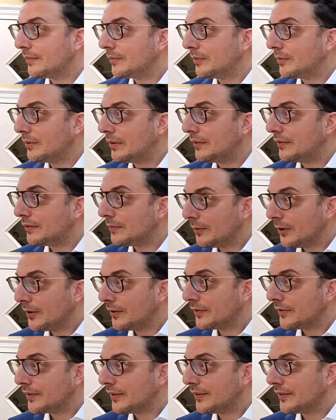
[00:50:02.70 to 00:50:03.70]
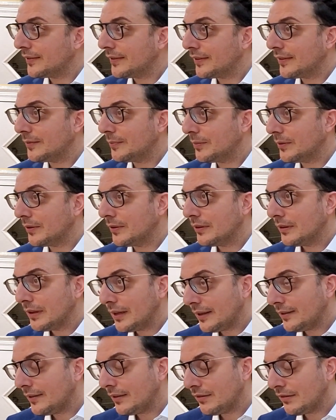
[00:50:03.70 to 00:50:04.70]
people have smaller skill sets, but
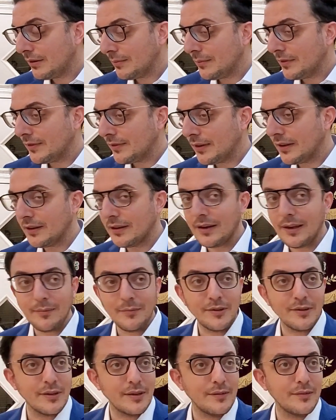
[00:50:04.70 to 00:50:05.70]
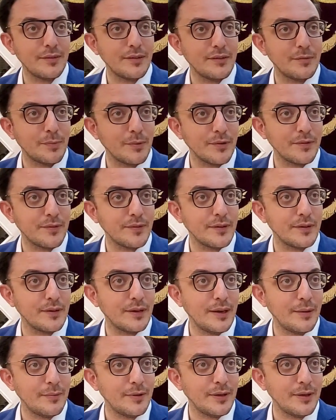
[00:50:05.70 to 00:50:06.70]
that Hashem decided how much He gives each person
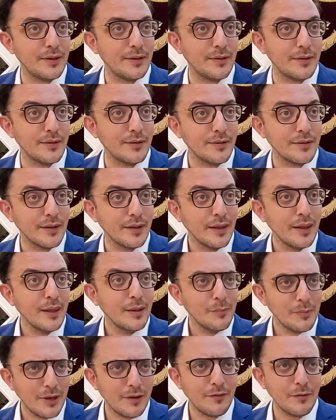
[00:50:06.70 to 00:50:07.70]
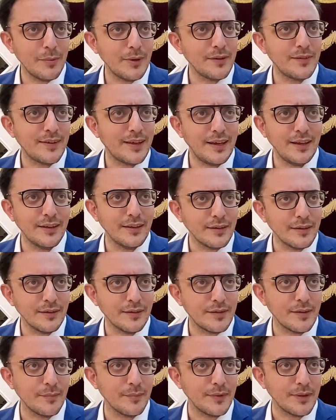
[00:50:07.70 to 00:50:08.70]
and how many areas. But everybody's talented in
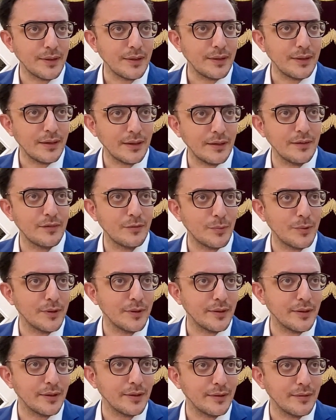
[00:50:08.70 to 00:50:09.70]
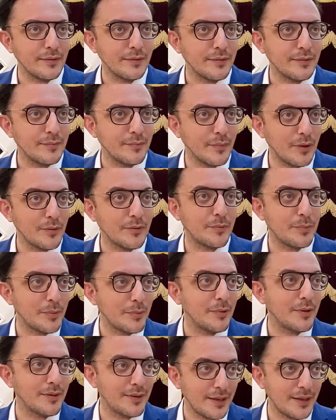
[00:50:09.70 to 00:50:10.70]
something, at least one thing. Most
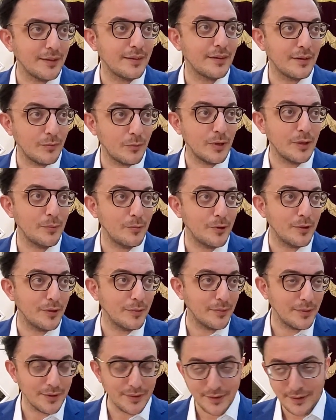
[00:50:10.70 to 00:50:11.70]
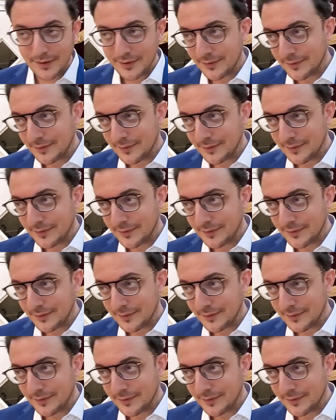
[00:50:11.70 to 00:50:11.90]
people are talented in way more than one thing.